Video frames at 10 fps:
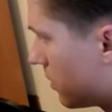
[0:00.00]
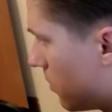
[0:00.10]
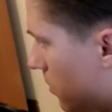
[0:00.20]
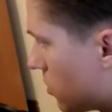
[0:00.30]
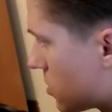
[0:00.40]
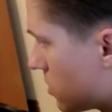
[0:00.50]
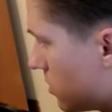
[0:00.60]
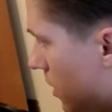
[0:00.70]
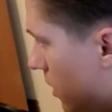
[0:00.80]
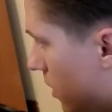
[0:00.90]
the, the most.
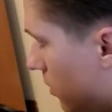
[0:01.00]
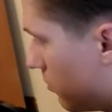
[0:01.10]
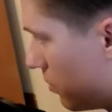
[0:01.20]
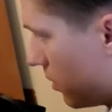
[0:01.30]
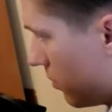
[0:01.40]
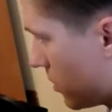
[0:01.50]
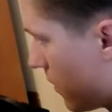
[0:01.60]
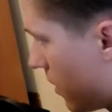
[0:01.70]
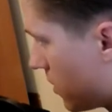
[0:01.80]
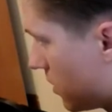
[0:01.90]
Yeah, yeah. But as
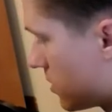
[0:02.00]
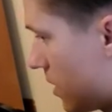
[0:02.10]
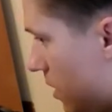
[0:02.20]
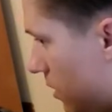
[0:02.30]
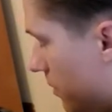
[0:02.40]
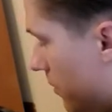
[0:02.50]
far as I understand, in